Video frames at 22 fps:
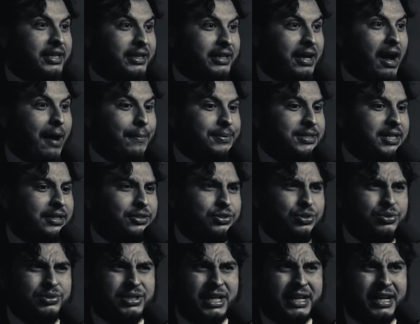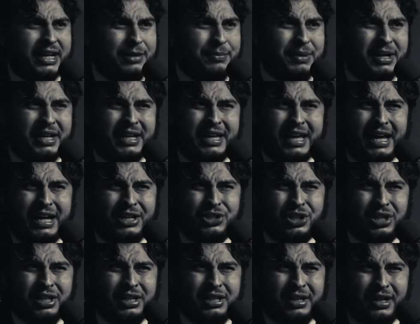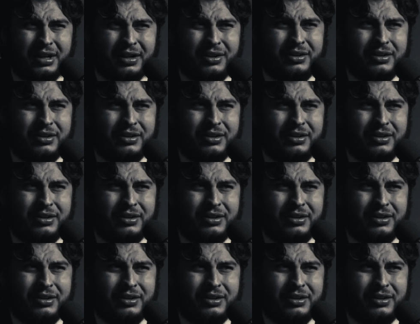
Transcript: cop is like, do you take any medication? Like,